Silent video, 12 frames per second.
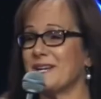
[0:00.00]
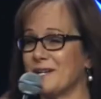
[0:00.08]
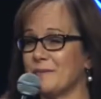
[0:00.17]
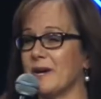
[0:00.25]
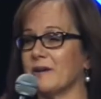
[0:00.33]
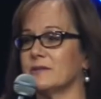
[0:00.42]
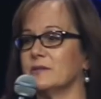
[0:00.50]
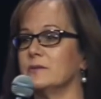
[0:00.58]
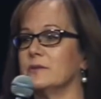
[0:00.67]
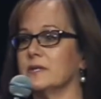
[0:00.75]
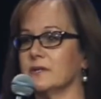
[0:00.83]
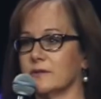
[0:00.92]
about 2
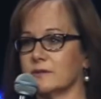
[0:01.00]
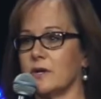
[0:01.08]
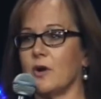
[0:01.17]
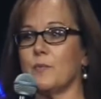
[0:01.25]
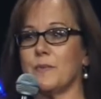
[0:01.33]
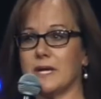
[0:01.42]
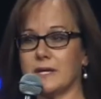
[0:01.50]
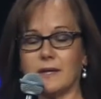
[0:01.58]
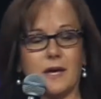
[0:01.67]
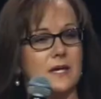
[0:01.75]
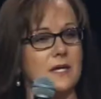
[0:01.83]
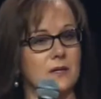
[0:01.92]
years hoping
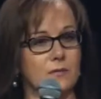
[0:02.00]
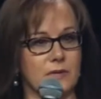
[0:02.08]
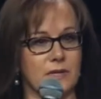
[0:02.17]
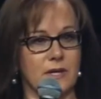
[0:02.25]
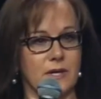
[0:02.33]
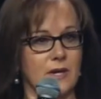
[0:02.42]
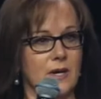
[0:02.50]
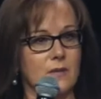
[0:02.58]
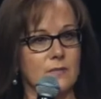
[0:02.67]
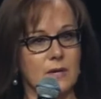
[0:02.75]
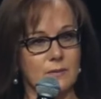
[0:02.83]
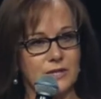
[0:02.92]
that he would
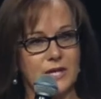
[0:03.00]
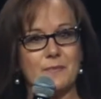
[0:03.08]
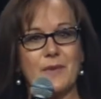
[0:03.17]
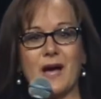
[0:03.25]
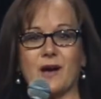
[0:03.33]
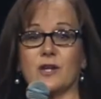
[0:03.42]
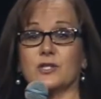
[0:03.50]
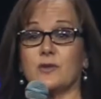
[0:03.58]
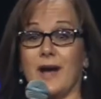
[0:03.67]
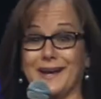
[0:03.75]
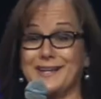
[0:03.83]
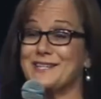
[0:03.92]
be able to get back on
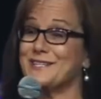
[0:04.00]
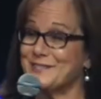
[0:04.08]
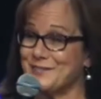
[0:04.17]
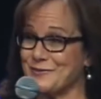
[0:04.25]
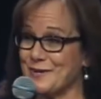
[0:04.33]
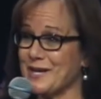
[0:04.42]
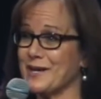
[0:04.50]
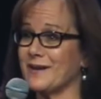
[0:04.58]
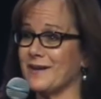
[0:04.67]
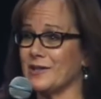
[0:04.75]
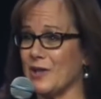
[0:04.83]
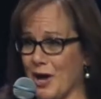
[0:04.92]
track. He is doing
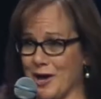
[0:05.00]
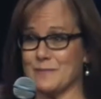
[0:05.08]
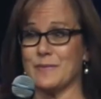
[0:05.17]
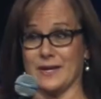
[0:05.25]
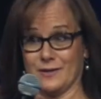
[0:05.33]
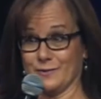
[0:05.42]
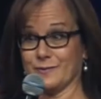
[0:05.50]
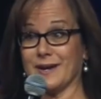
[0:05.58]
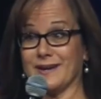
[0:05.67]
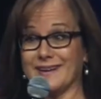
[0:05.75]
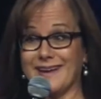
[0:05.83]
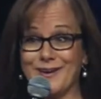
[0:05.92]
a lot better
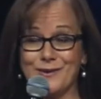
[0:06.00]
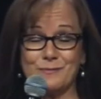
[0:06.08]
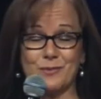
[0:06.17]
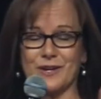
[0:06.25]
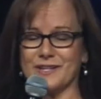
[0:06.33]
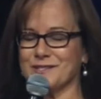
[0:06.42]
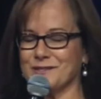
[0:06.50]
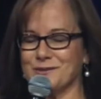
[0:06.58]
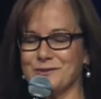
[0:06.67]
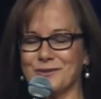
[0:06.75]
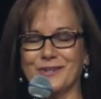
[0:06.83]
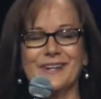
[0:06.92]
right now, praise the
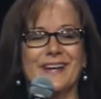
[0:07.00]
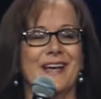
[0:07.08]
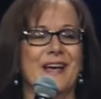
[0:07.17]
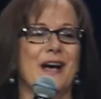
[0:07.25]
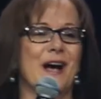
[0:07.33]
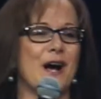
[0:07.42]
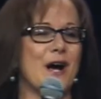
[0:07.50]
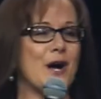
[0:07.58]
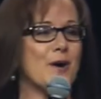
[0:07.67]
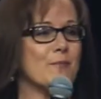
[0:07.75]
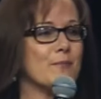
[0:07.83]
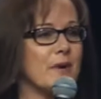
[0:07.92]
Lord.
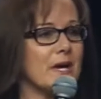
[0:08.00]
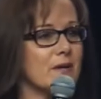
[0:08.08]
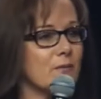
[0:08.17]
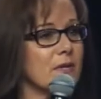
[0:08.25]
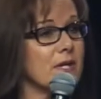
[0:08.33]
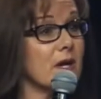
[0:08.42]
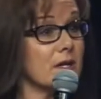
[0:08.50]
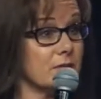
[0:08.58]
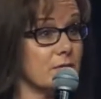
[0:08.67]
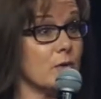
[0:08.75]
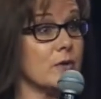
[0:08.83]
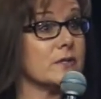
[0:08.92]
But we got
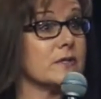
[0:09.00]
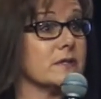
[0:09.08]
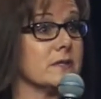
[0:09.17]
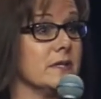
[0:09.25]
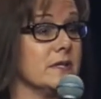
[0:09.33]
divorced in